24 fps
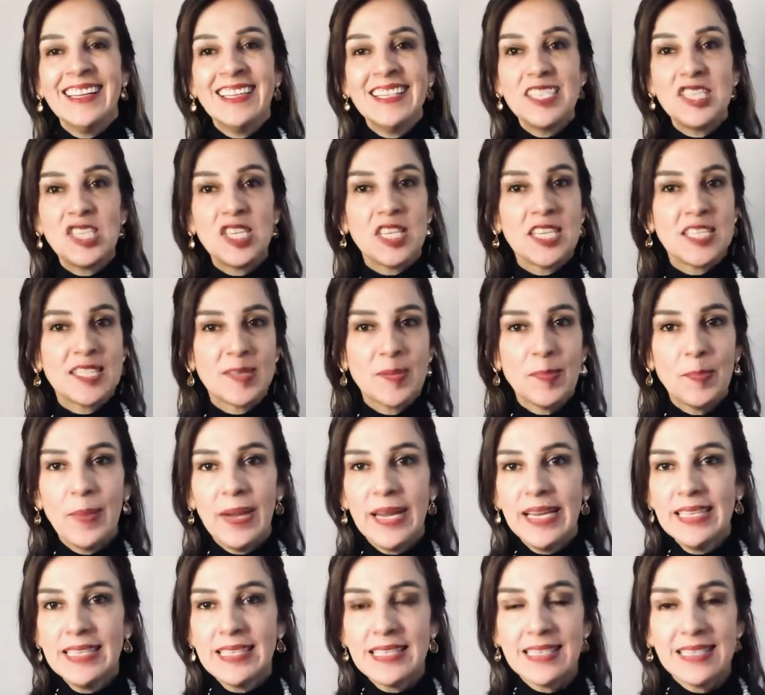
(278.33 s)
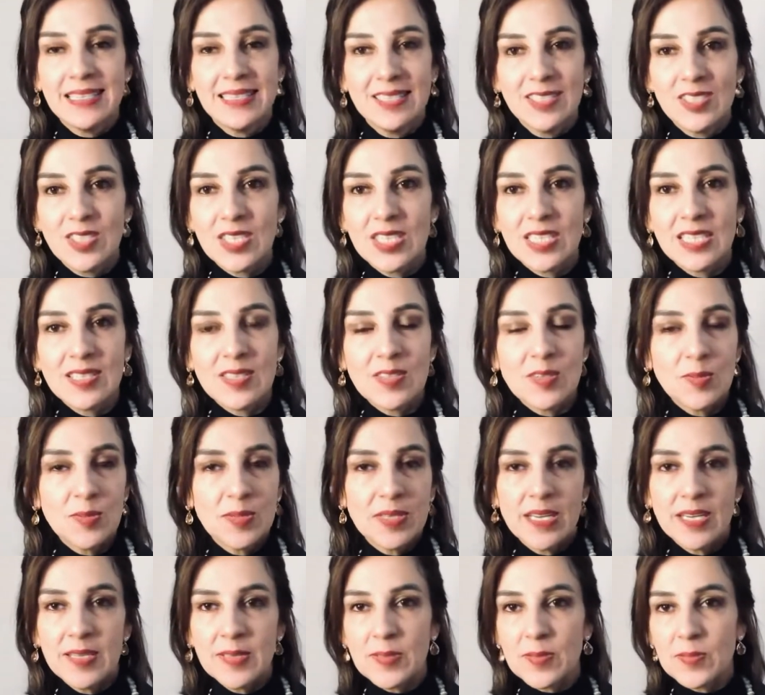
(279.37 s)
She's amazing. She
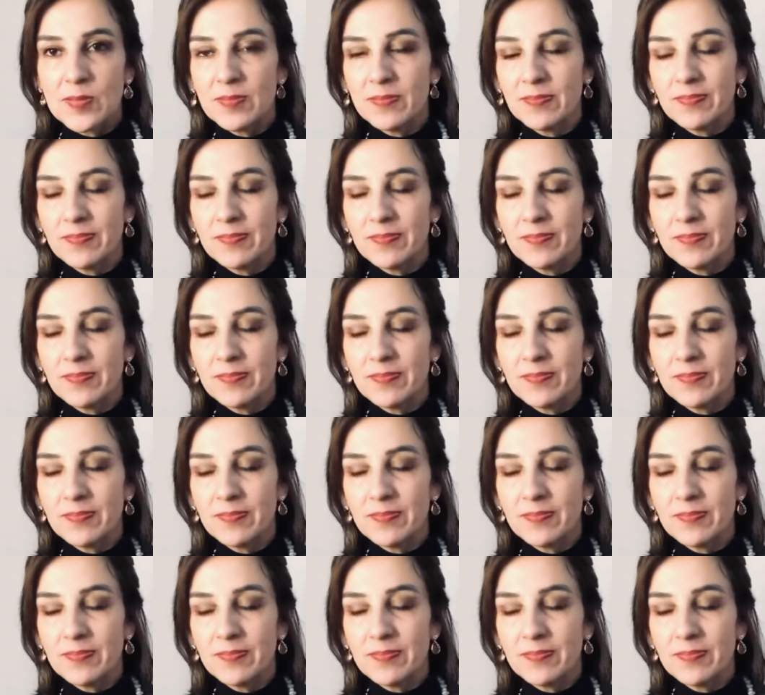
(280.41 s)
sometimes